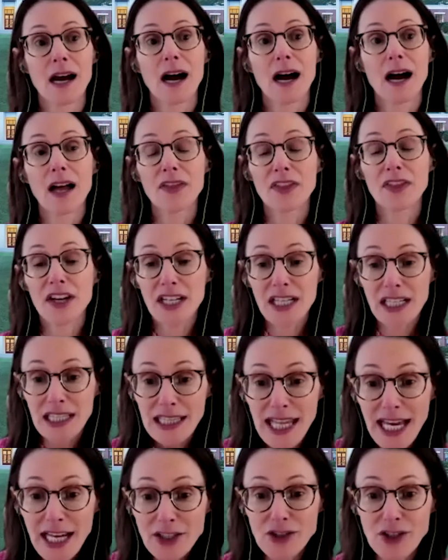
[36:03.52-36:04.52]
on the
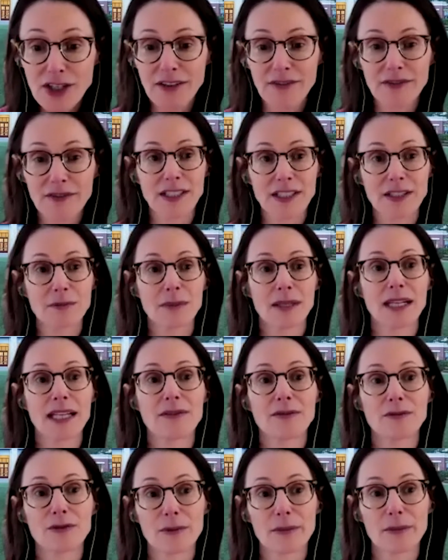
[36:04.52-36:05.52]
collection of intimate
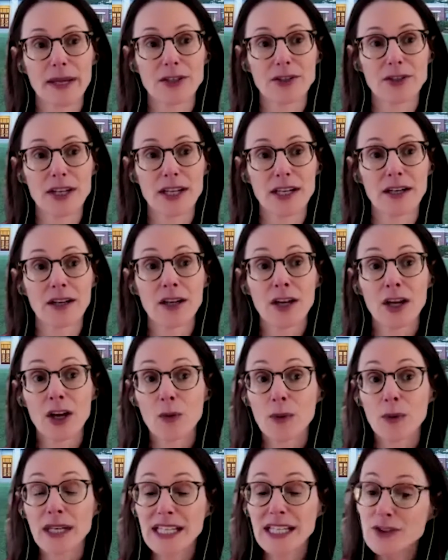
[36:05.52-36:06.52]
information.
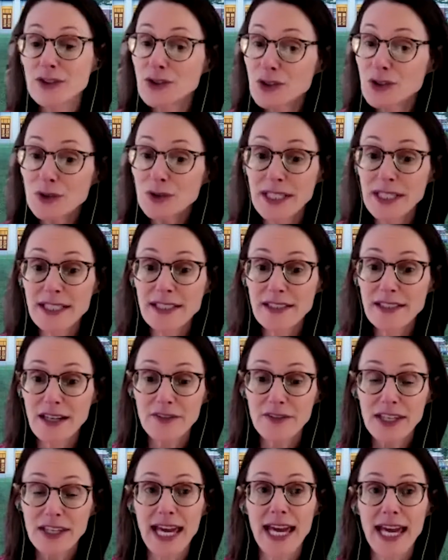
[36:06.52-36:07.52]
We need duties
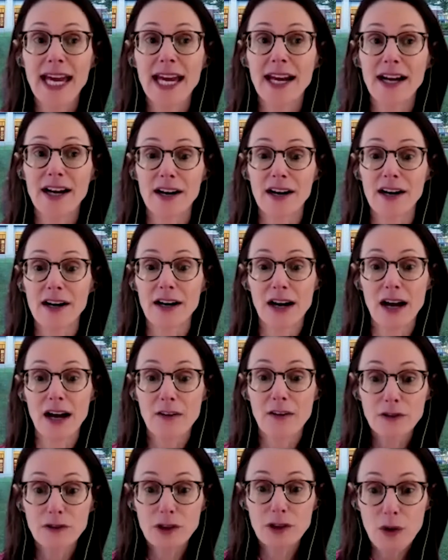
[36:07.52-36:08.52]
of care,
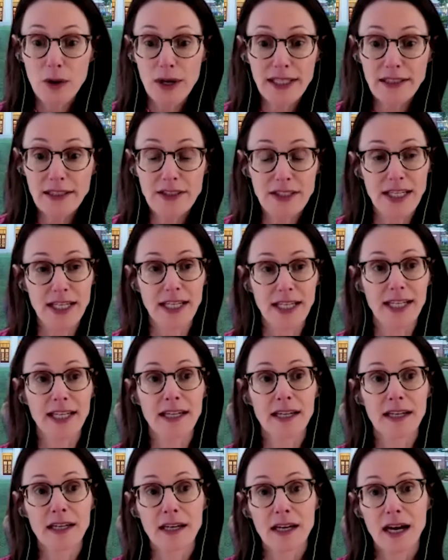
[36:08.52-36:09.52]
of loyalty,
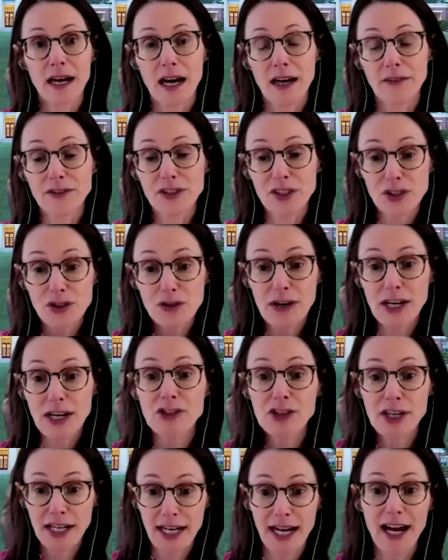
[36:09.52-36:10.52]
of
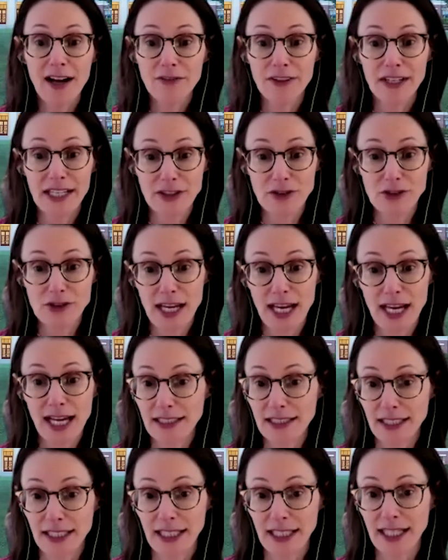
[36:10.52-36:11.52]
discretion and
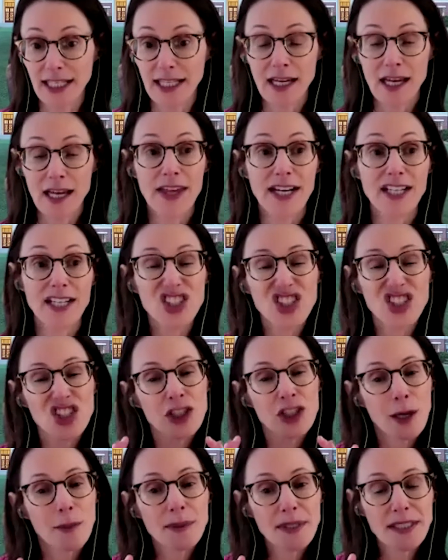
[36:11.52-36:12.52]
confidentiality. That is
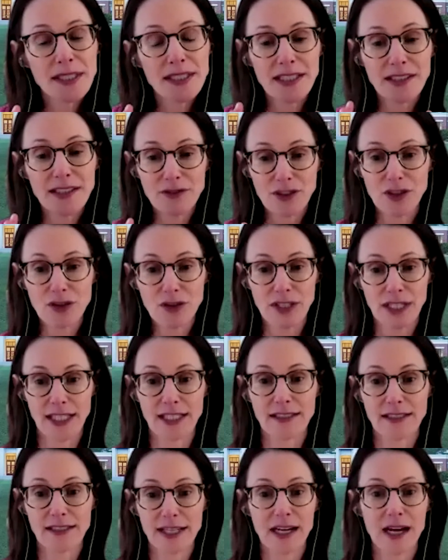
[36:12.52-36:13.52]
substantive
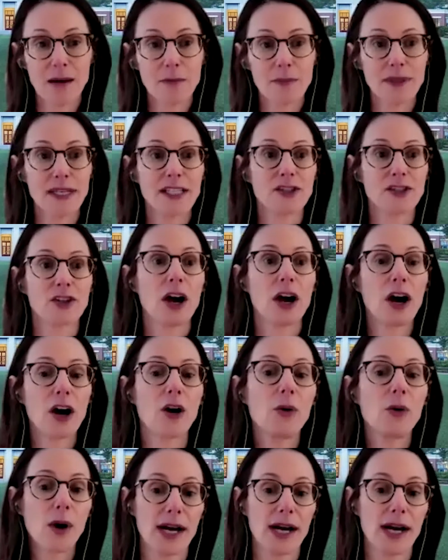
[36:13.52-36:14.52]
duties that companies
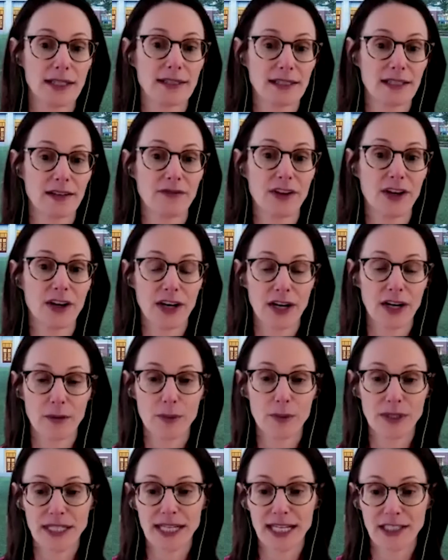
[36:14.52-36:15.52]
owe us if they're going to
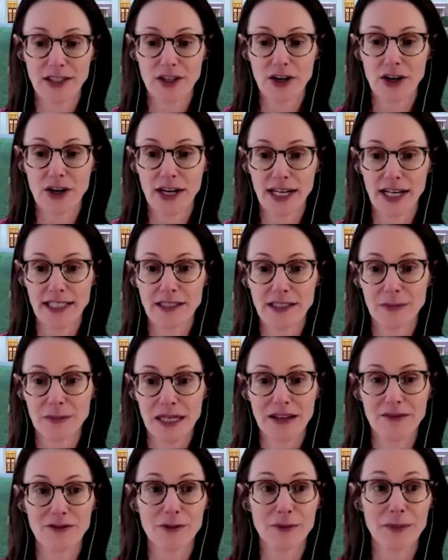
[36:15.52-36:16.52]
protect our intimate
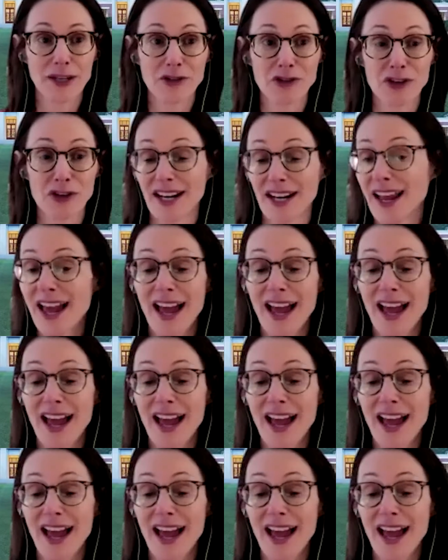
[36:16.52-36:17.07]
information.